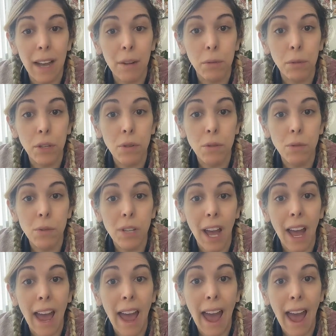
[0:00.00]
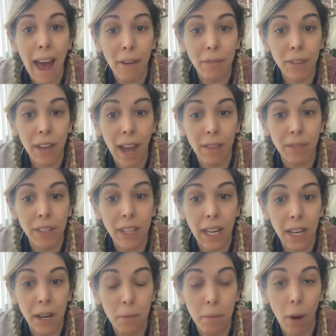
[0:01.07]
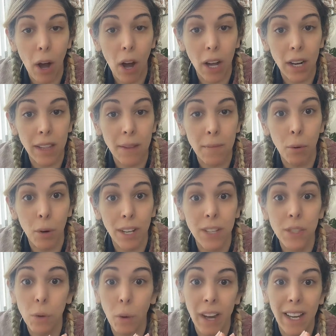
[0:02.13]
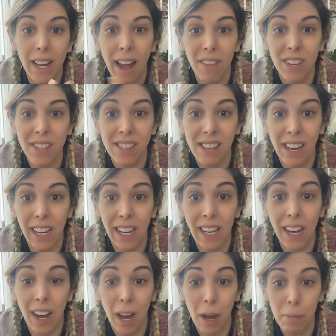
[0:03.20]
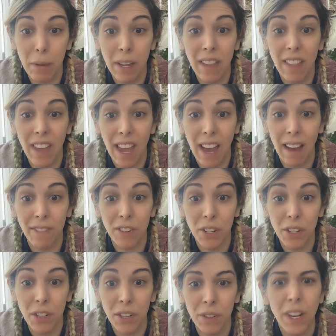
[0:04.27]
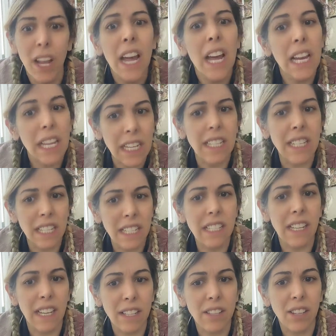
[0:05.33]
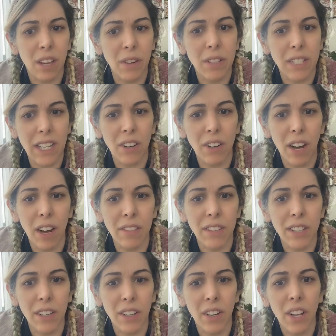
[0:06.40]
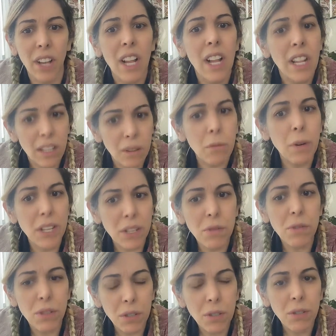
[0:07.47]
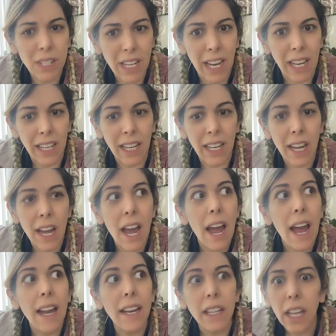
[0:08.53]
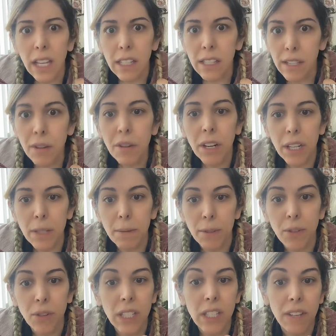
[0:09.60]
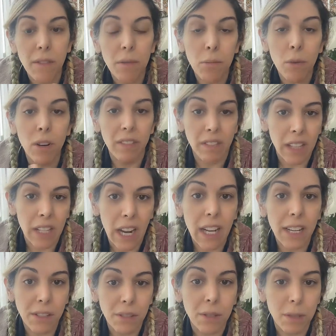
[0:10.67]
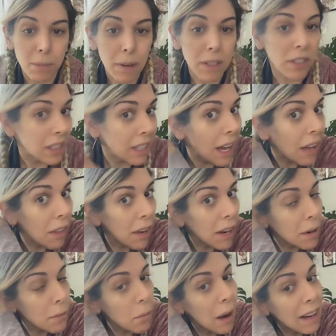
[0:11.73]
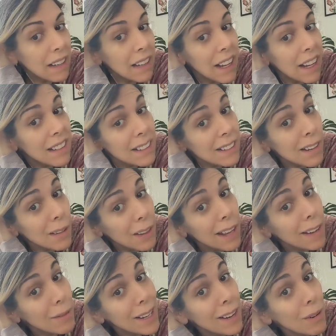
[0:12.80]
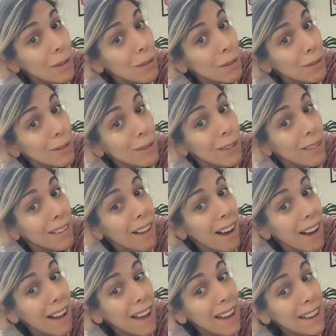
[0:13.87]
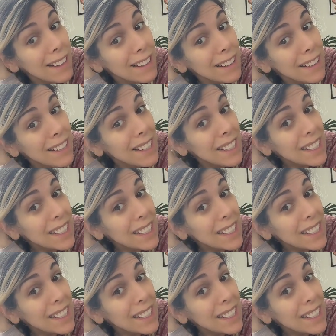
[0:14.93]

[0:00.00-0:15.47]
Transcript: is I will use a half caffeinated pod in the morning so I can have a second cup in the afternoon. He did say slow it down, coffee girl. We do too, Danny. And like Secret Husband drinks even more of it than I do, especially now that I'm pregnant. And so like we go through a lot.